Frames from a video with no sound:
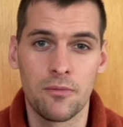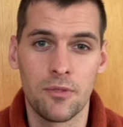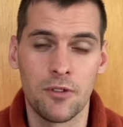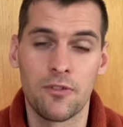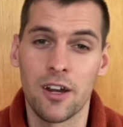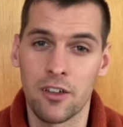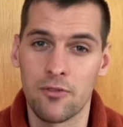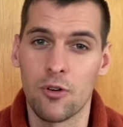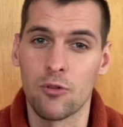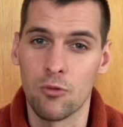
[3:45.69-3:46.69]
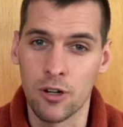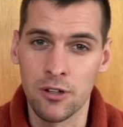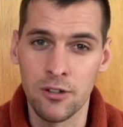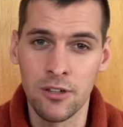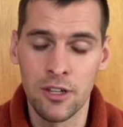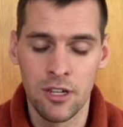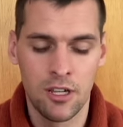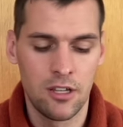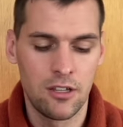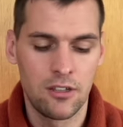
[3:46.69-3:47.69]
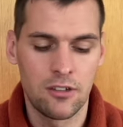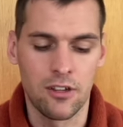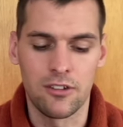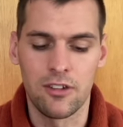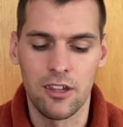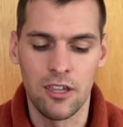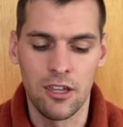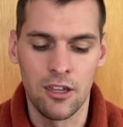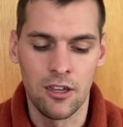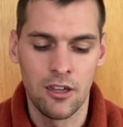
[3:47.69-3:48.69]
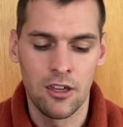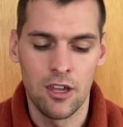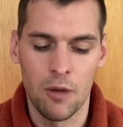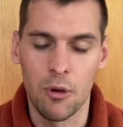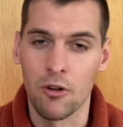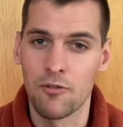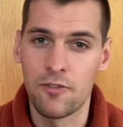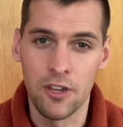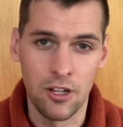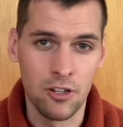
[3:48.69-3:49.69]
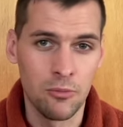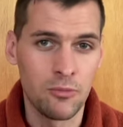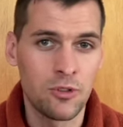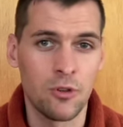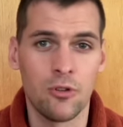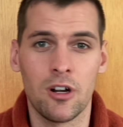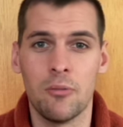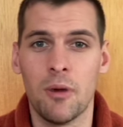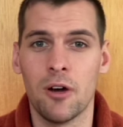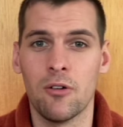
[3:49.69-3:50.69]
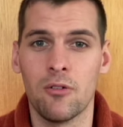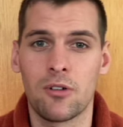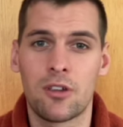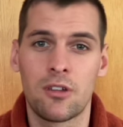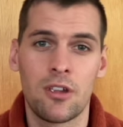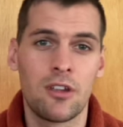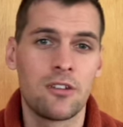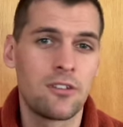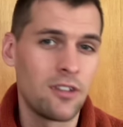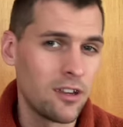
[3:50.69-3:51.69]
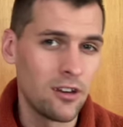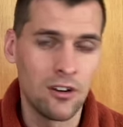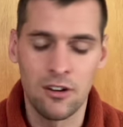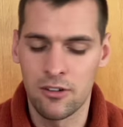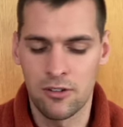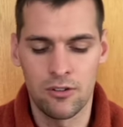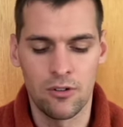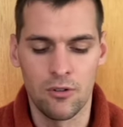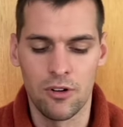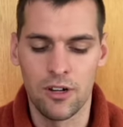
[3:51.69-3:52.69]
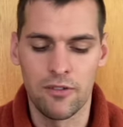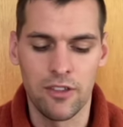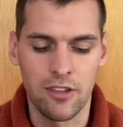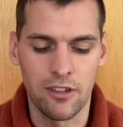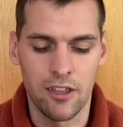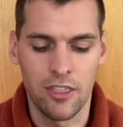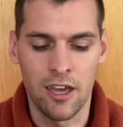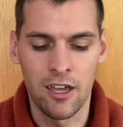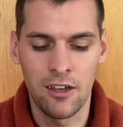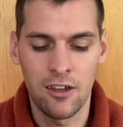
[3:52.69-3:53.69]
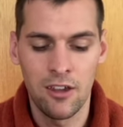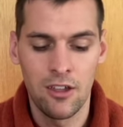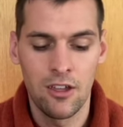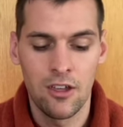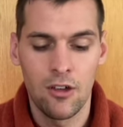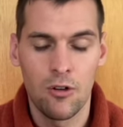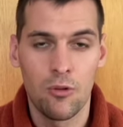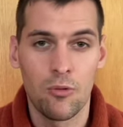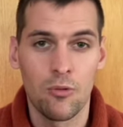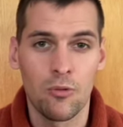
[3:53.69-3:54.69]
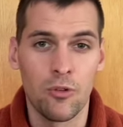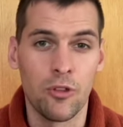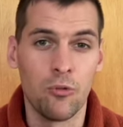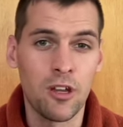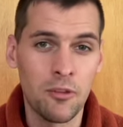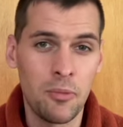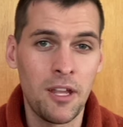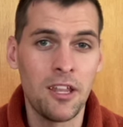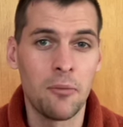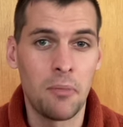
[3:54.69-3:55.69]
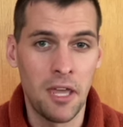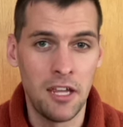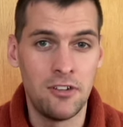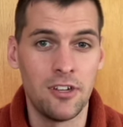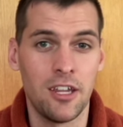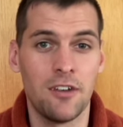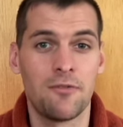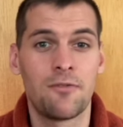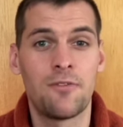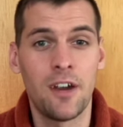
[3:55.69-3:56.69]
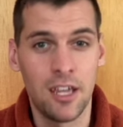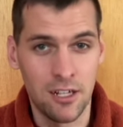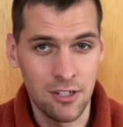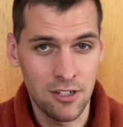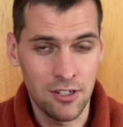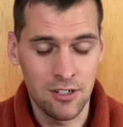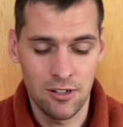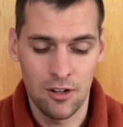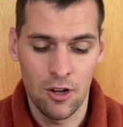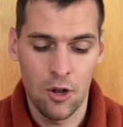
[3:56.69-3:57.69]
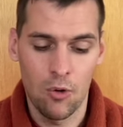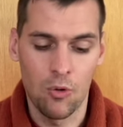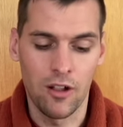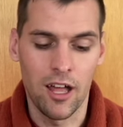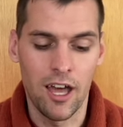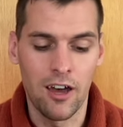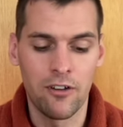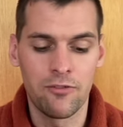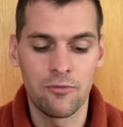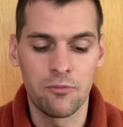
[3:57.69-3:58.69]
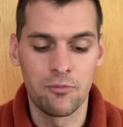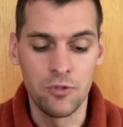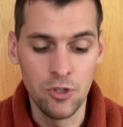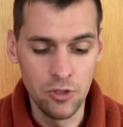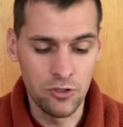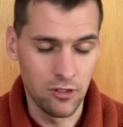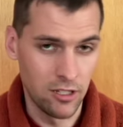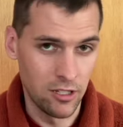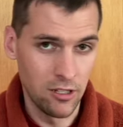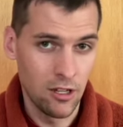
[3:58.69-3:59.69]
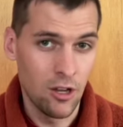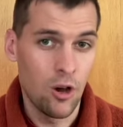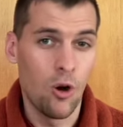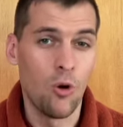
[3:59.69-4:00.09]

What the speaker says: the Francophone world, so let's say about films or about singers or different things like that. Well, the Wikipedia page in French will have usually a